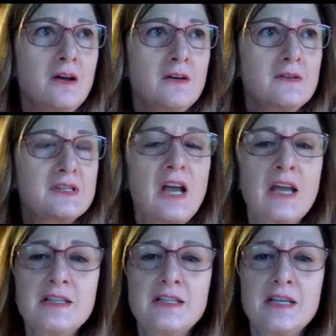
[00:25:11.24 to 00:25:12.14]

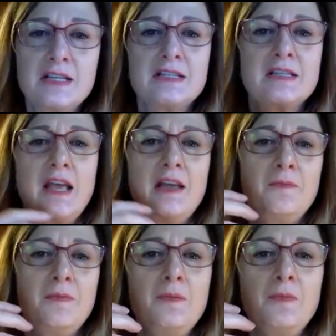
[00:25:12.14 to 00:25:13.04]
scientists and
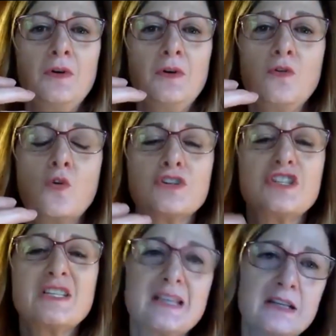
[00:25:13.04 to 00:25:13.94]
people who are
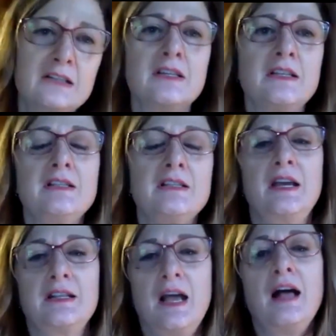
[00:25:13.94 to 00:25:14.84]
skilled in the
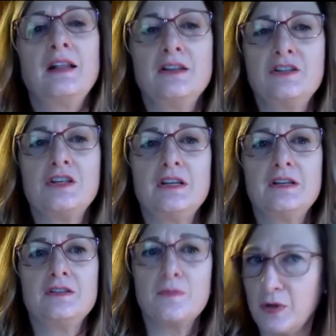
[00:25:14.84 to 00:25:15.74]
technology
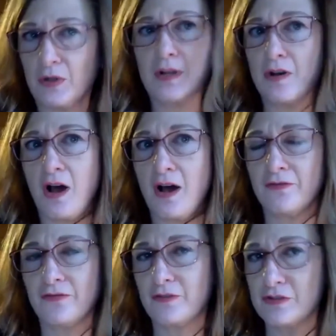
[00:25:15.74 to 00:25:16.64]
to pull it off.
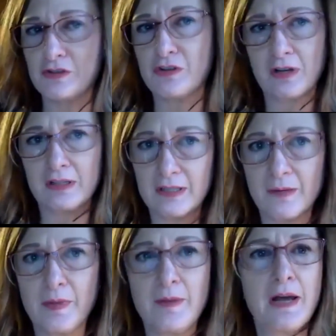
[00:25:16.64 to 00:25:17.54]
Could you talk a little
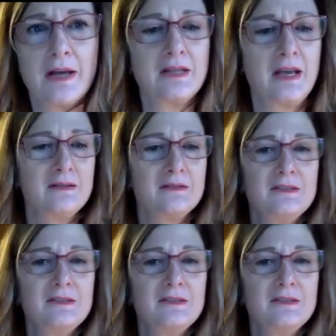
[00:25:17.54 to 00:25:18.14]
bit about that?